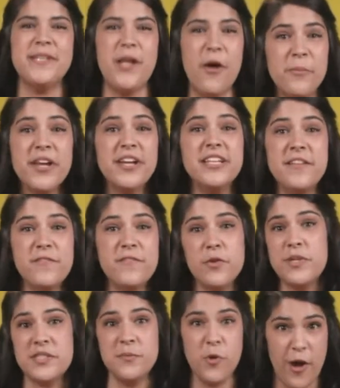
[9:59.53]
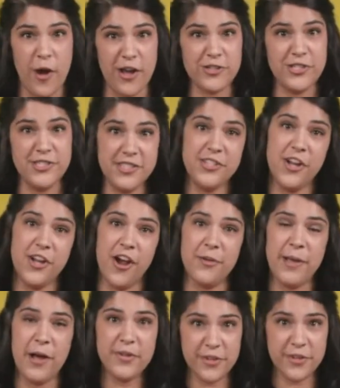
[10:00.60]
Now I'm gonna leave you with some questions to talk
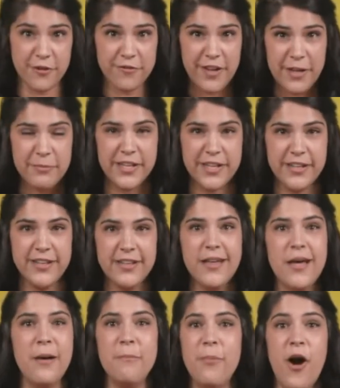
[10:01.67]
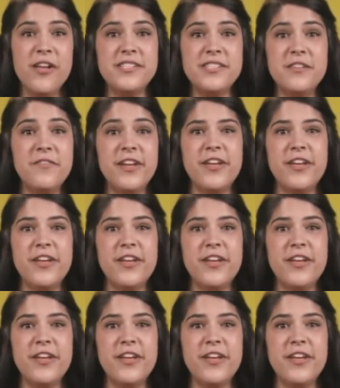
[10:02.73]
about with your family. Pause the